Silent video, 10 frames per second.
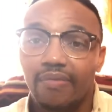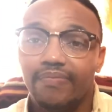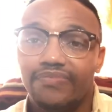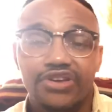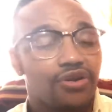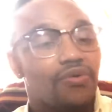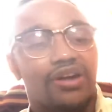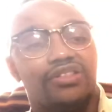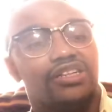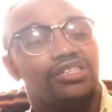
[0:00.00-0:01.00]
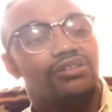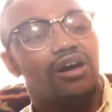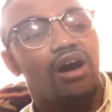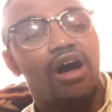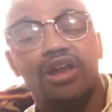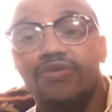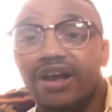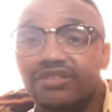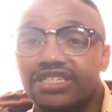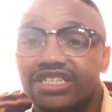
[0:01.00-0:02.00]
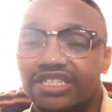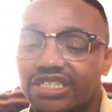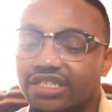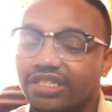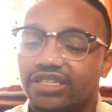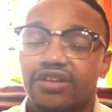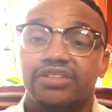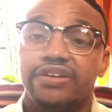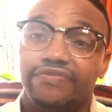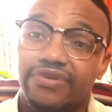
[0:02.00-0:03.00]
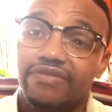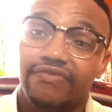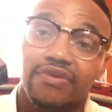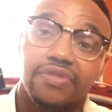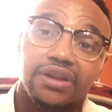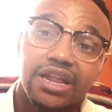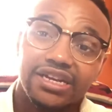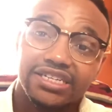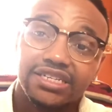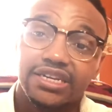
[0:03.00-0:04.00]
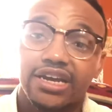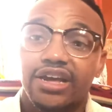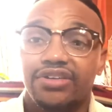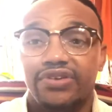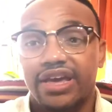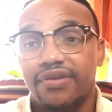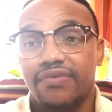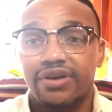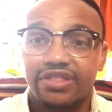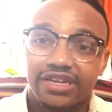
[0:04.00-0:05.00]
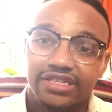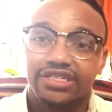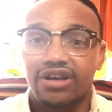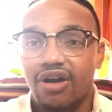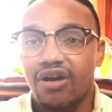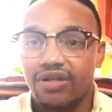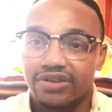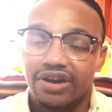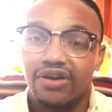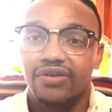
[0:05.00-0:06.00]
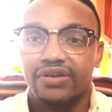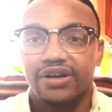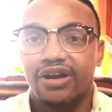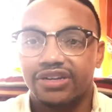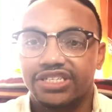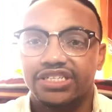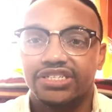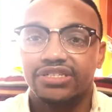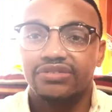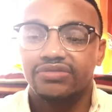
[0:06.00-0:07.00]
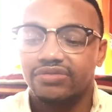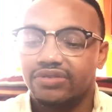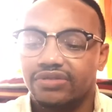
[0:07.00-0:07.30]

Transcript: You can wear this all around seasons, different from the London. You can't wear this, you know, all seasonal.